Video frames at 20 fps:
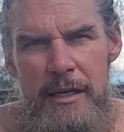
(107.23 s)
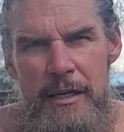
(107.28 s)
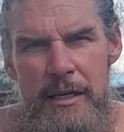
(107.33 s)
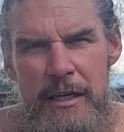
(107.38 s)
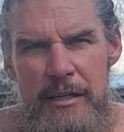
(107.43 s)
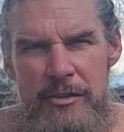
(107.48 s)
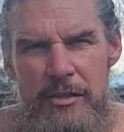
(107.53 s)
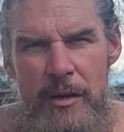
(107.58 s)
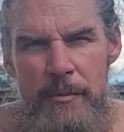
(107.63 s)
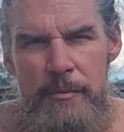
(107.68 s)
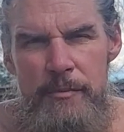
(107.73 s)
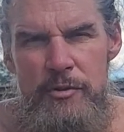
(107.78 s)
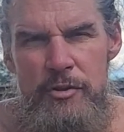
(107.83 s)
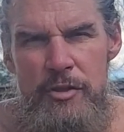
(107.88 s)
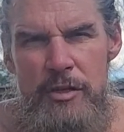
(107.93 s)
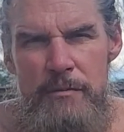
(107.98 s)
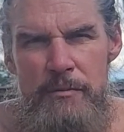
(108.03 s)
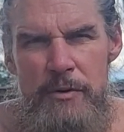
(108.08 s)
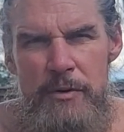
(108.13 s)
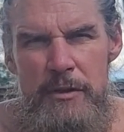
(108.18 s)
except
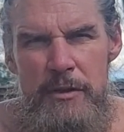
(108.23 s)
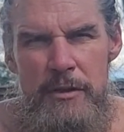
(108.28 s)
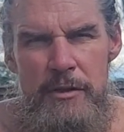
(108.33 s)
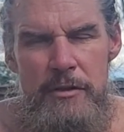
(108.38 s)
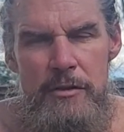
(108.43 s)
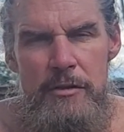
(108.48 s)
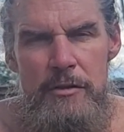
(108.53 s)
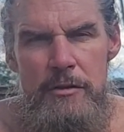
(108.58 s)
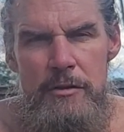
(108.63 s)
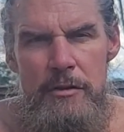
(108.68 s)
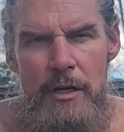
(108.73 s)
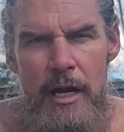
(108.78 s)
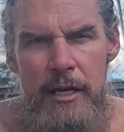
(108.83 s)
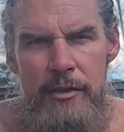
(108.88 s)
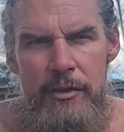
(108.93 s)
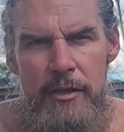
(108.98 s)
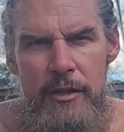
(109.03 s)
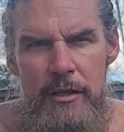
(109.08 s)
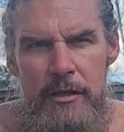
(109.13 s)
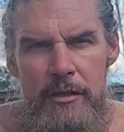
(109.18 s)
she put her, I
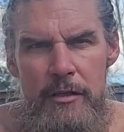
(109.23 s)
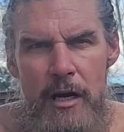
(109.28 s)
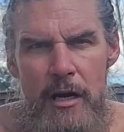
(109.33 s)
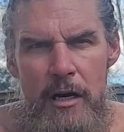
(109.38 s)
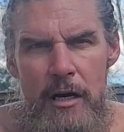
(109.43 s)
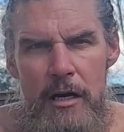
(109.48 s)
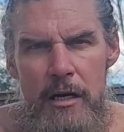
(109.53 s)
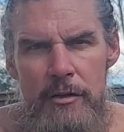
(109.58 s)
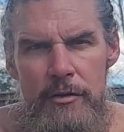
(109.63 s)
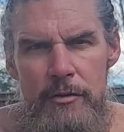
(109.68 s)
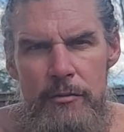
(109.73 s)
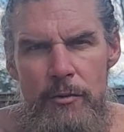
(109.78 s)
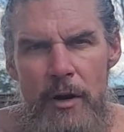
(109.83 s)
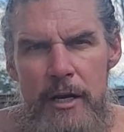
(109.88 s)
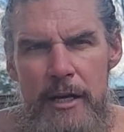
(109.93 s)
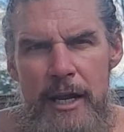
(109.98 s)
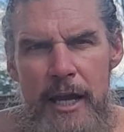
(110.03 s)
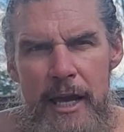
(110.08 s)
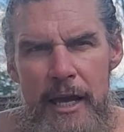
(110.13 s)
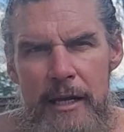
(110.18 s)
think, the
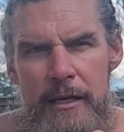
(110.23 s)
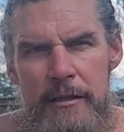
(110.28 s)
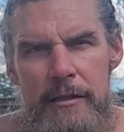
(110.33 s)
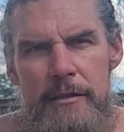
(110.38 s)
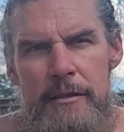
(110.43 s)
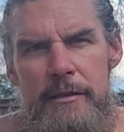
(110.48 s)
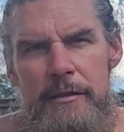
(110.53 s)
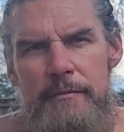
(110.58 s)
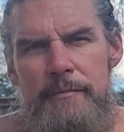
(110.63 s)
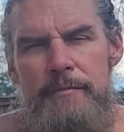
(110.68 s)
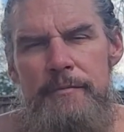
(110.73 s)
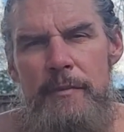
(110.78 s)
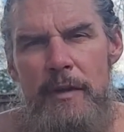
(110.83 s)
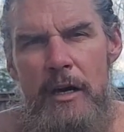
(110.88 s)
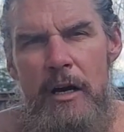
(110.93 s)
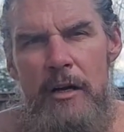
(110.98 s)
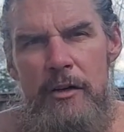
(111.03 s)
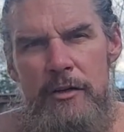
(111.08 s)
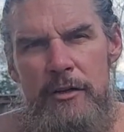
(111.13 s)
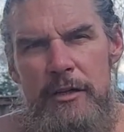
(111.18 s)
right hand
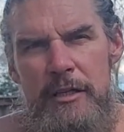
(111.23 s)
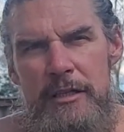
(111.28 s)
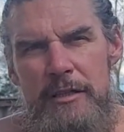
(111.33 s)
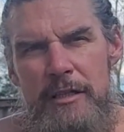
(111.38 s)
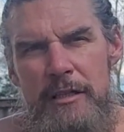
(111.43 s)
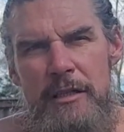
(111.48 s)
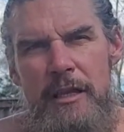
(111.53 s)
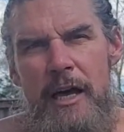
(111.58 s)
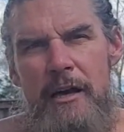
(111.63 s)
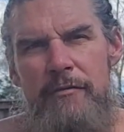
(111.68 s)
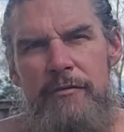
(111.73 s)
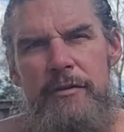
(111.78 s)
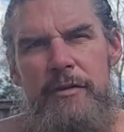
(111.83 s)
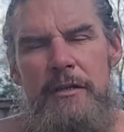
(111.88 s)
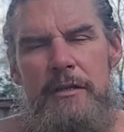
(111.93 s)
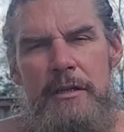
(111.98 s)
underneath the left.